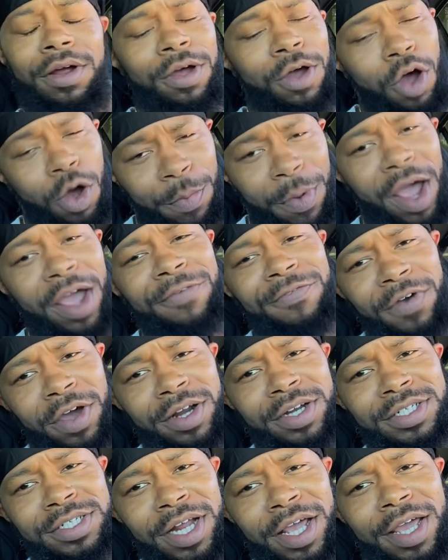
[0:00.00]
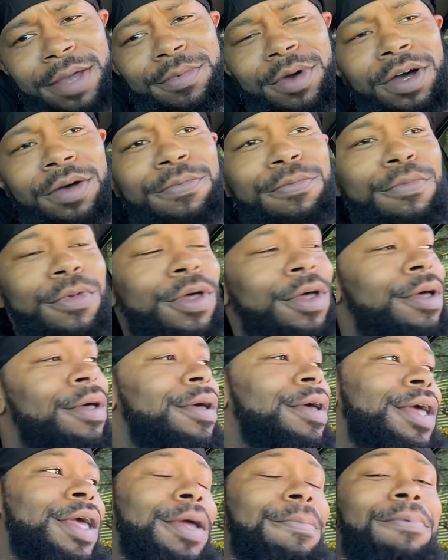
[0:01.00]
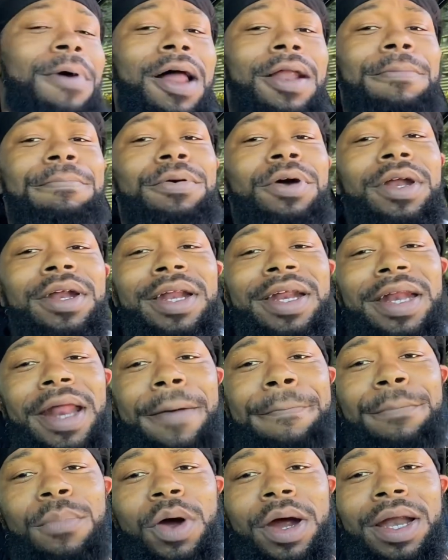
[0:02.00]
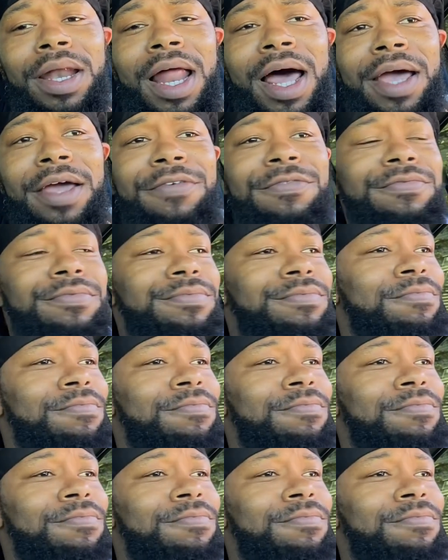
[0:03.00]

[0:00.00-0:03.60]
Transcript: hope I ain't fucking his name up, he probably put it in that boy life.